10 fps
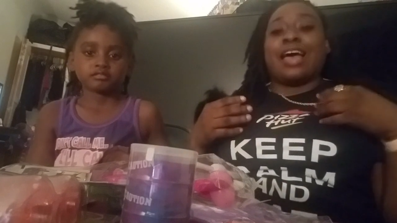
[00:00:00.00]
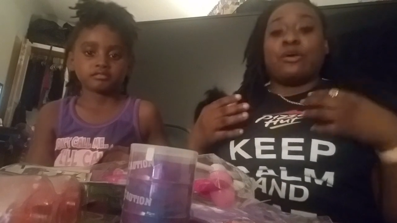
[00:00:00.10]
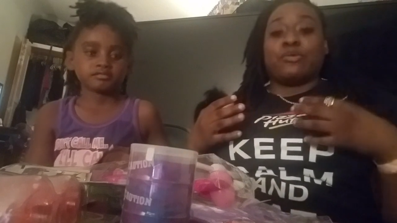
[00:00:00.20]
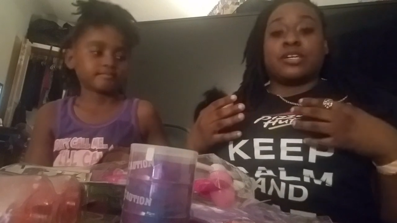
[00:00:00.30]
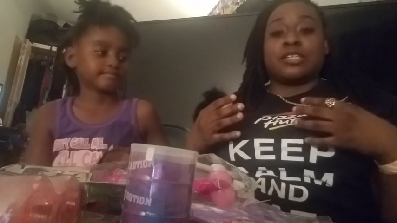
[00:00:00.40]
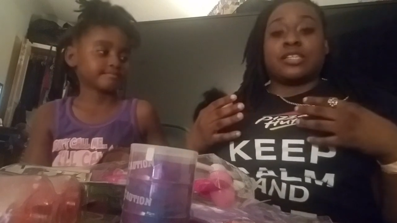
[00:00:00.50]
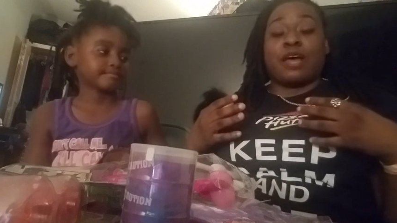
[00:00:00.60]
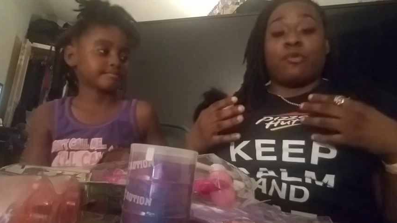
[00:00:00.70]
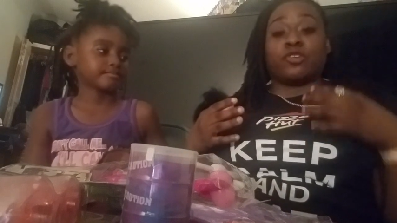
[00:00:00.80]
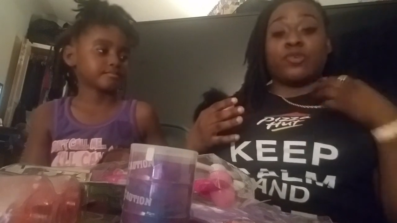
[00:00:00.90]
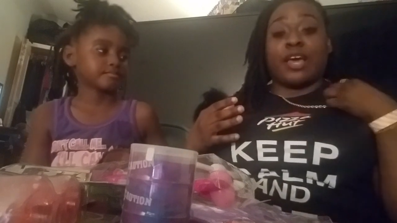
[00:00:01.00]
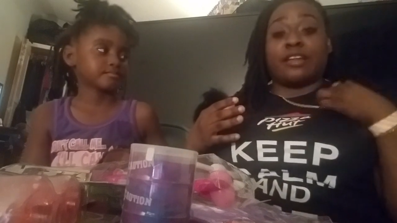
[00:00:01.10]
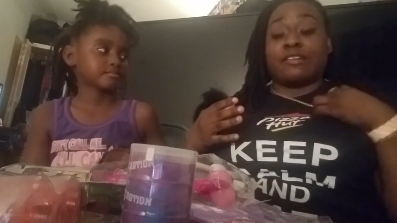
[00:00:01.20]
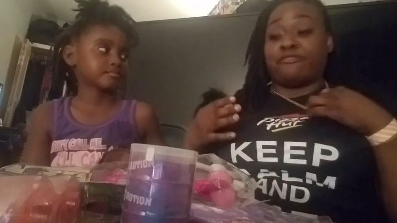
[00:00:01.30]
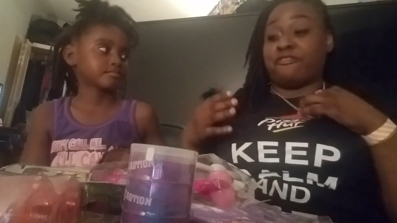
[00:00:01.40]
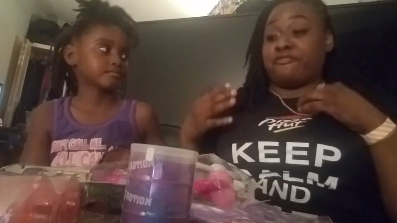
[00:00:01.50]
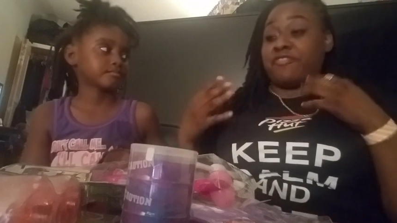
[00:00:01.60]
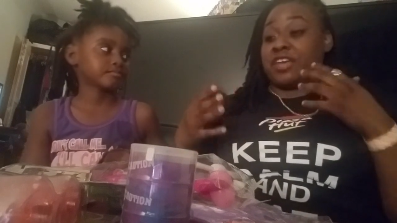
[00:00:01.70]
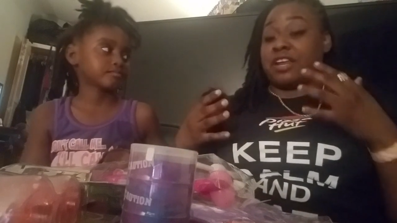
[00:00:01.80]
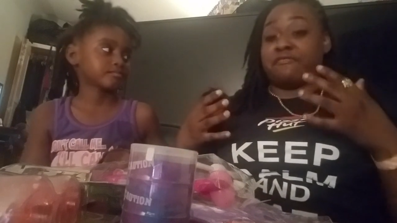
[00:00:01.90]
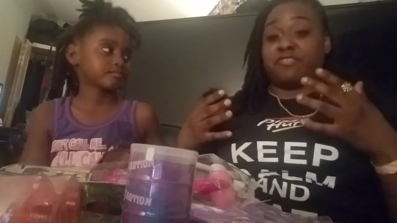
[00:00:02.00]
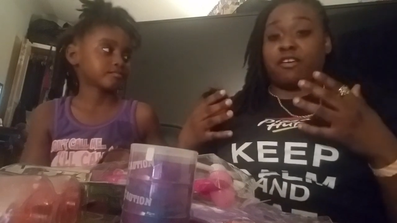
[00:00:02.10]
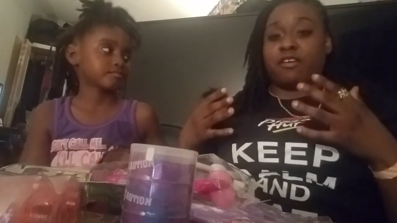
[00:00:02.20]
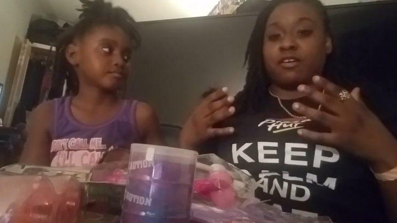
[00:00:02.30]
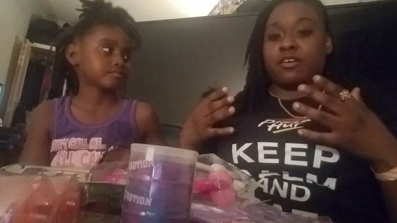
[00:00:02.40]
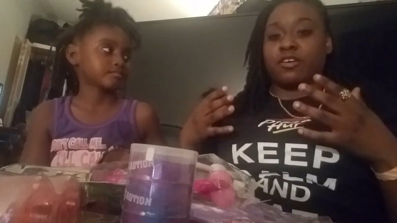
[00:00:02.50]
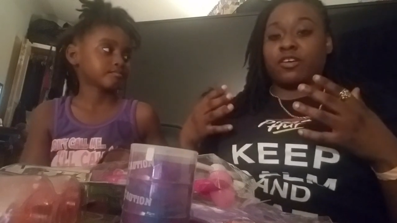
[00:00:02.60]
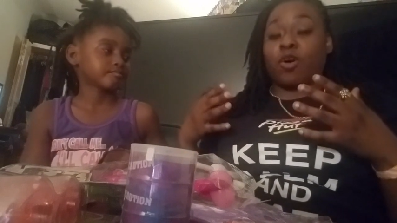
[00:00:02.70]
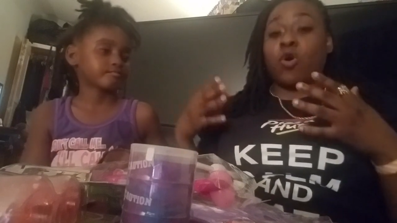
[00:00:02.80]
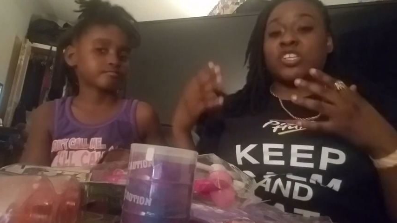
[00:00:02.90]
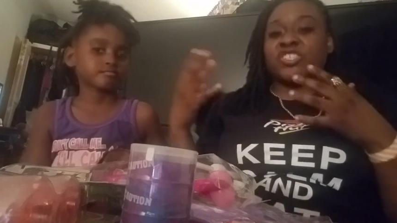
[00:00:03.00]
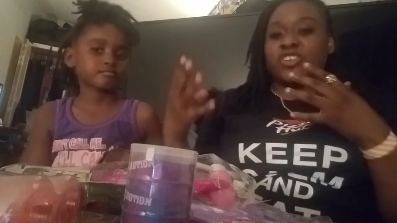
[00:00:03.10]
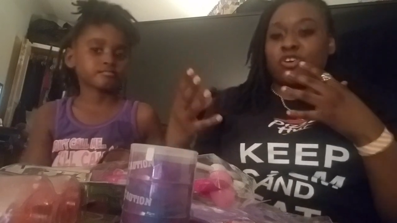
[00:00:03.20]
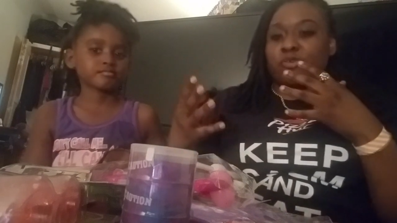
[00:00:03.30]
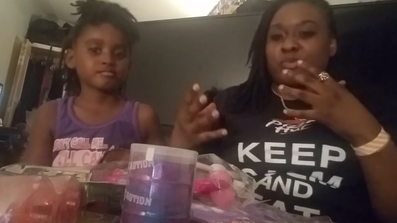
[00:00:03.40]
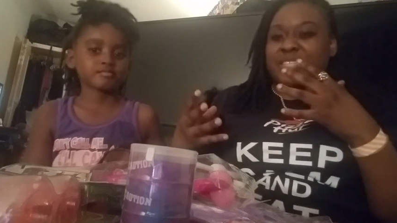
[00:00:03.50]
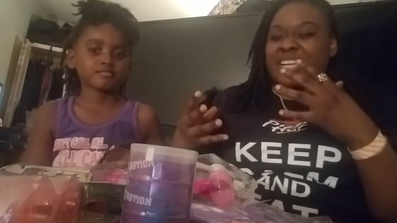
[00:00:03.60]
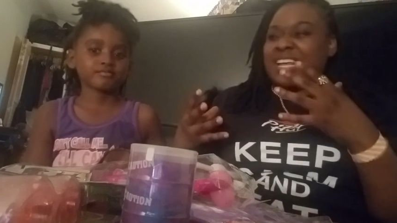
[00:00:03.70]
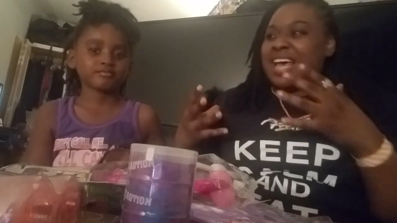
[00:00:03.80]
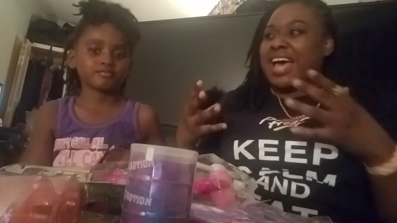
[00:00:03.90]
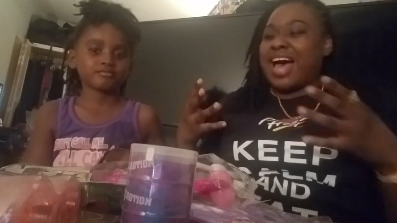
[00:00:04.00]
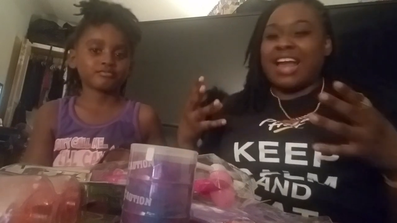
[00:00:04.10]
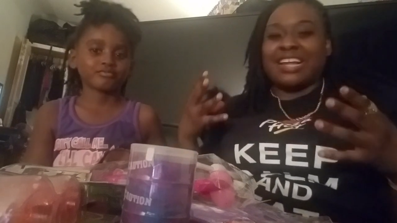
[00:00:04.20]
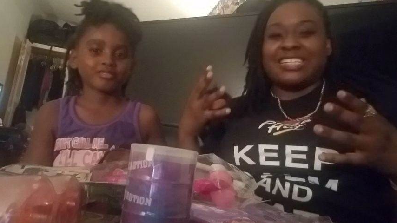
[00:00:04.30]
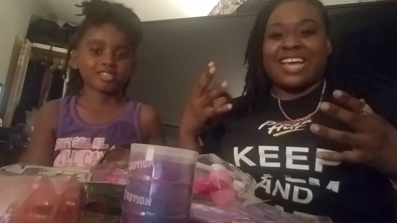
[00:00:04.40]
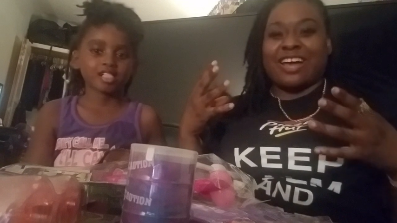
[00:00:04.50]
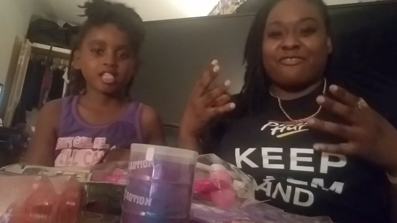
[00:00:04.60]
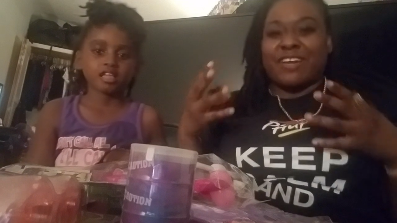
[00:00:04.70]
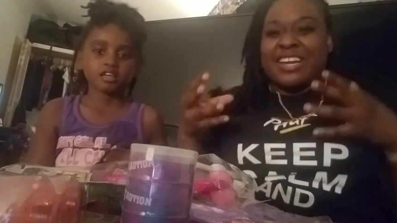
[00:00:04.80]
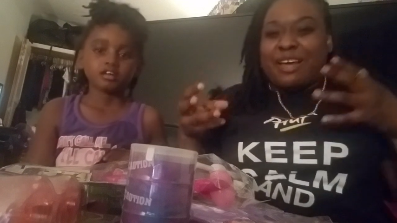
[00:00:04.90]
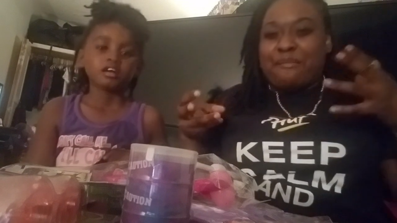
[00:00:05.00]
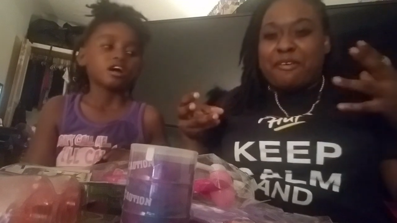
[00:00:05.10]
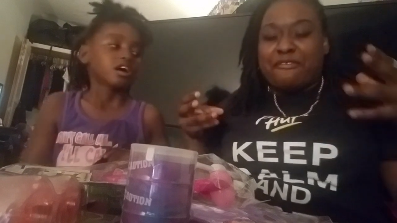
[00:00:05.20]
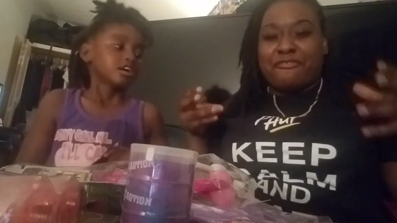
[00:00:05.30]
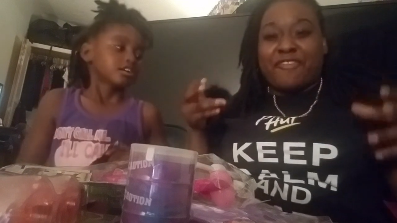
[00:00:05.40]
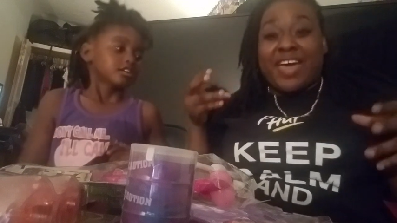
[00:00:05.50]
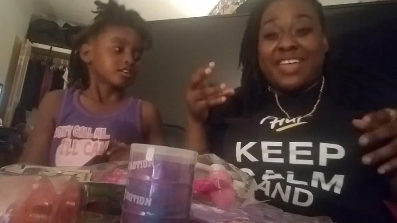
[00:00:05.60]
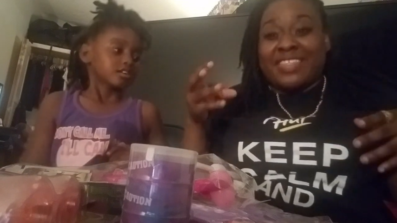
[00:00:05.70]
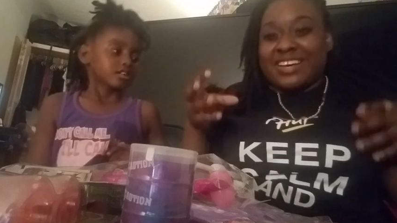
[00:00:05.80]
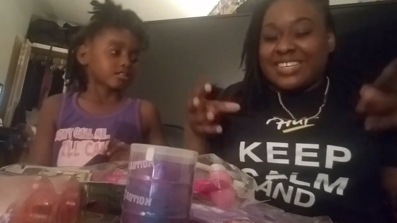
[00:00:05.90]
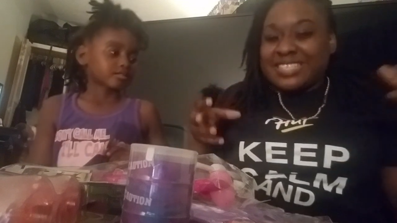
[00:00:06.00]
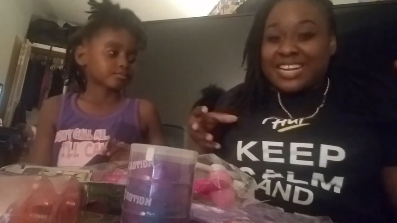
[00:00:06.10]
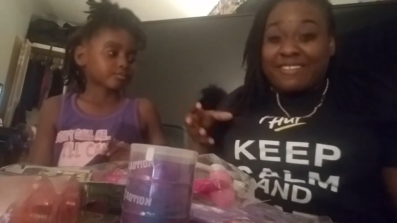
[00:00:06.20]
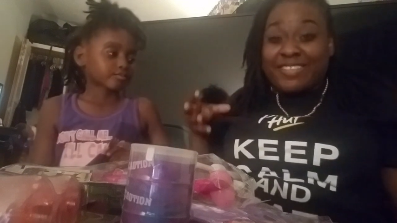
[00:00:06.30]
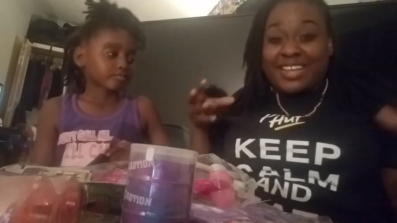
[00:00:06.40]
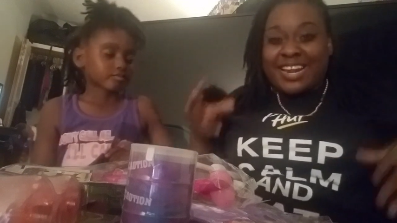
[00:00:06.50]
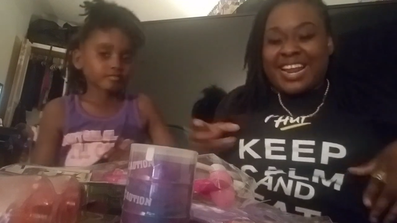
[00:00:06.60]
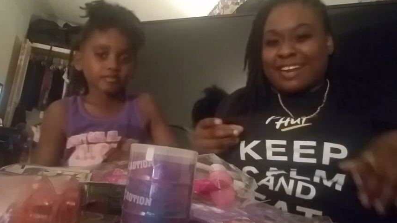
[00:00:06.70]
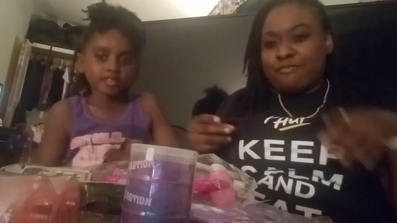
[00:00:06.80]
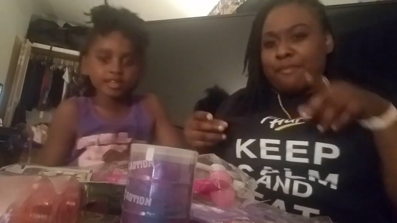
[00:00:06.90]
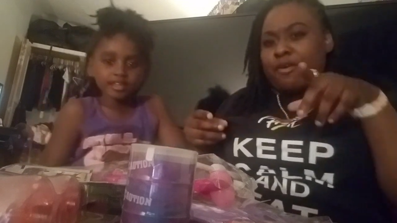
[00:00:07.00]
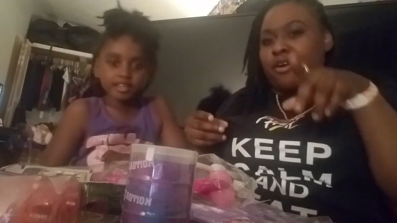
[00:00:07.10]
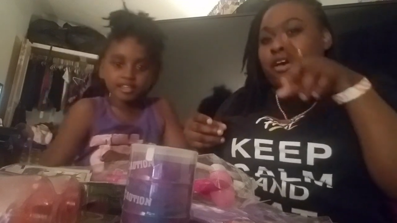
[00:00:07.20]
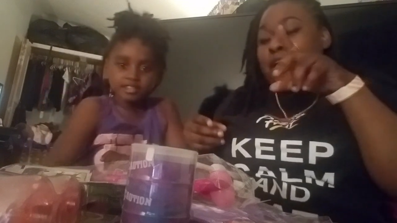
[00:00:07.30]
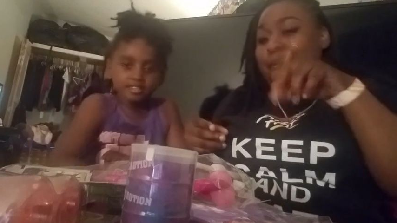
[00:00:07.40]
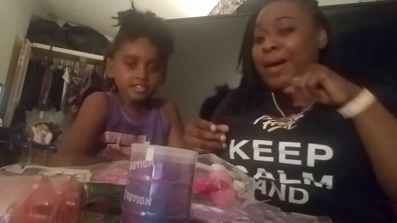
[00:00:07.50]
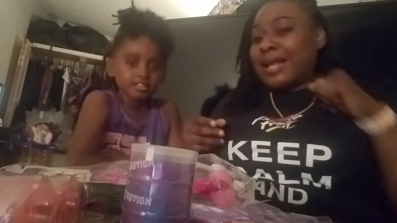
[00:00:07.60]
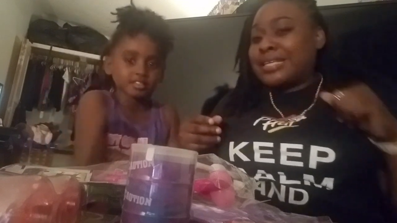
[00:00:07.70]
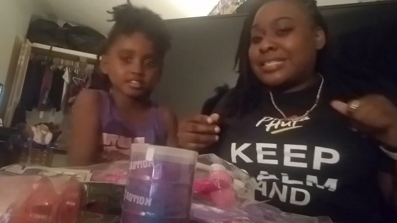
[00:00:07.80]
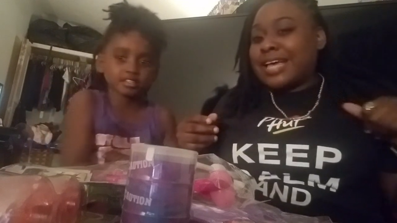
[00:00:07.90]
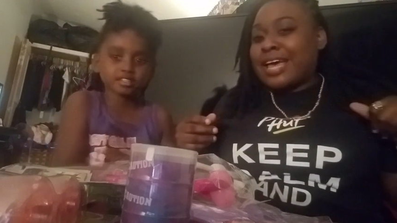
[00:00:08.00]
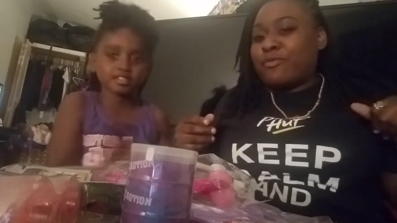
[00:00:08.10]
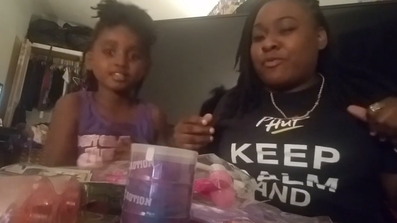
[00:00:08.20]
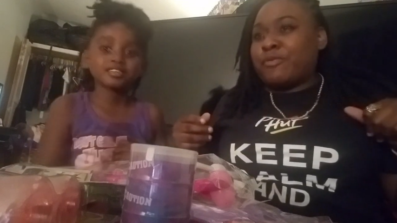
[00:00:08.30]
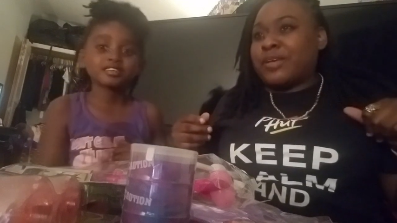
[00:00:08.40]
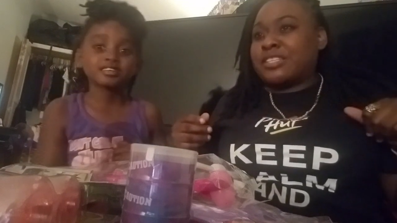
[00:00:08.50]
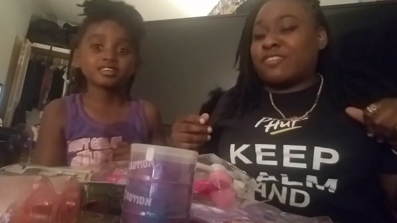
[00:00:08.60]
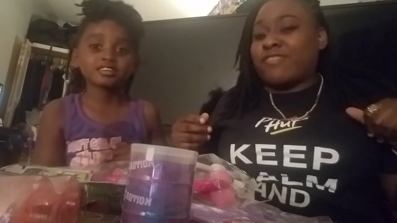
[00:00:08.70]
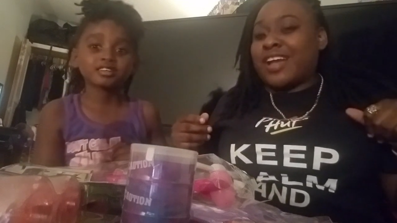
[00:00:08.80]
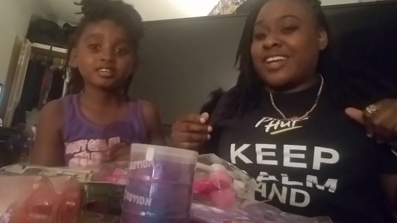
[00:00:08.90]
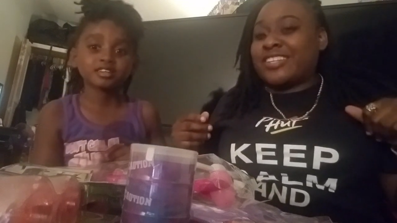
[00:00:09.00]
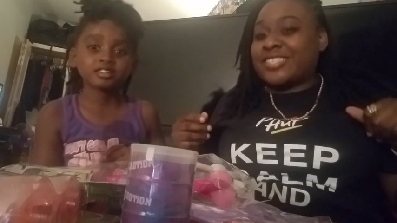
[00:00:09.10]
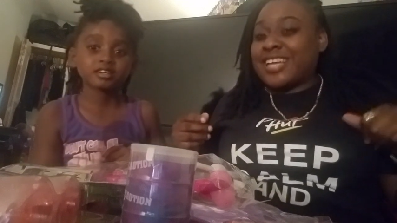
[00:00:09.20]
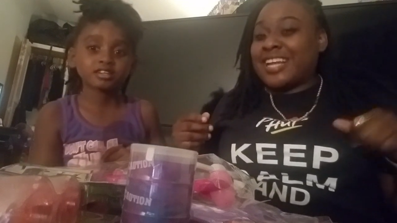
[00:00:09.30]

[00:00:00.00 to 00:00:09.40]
Speaker 1: I was I want to get the feel of the costumes and how they decorate them, the feathers and everything like that. Remember, Bonnie said when we went to the Round Agent